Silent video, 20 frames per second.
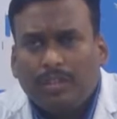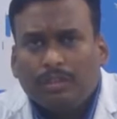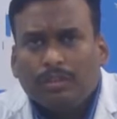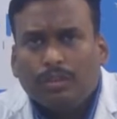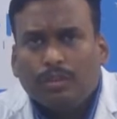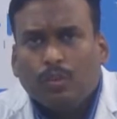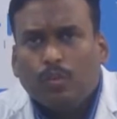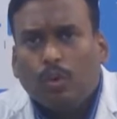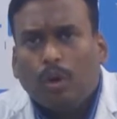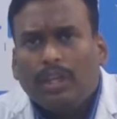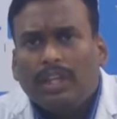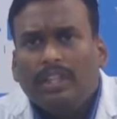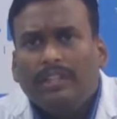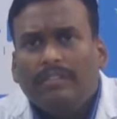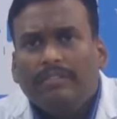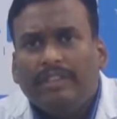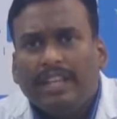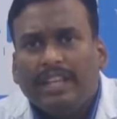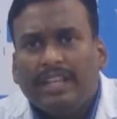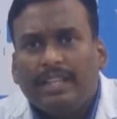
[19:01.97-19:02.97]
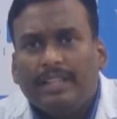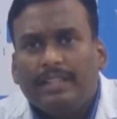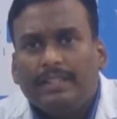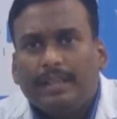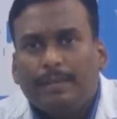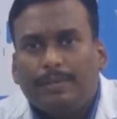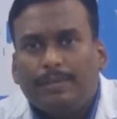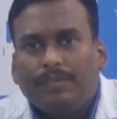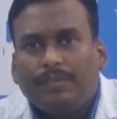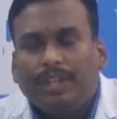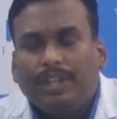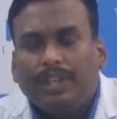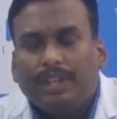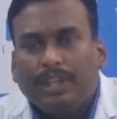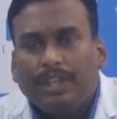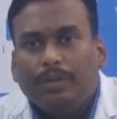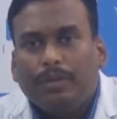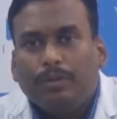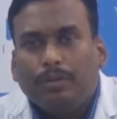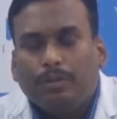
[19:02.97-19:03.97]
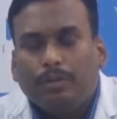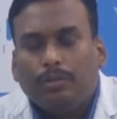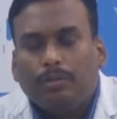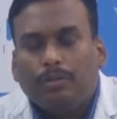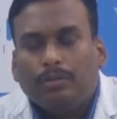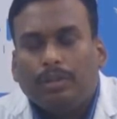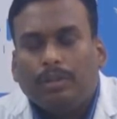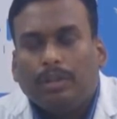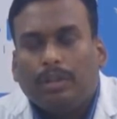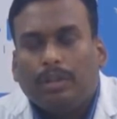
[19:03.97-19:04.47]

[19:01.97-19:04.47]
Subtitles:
So, what are the various steps we need to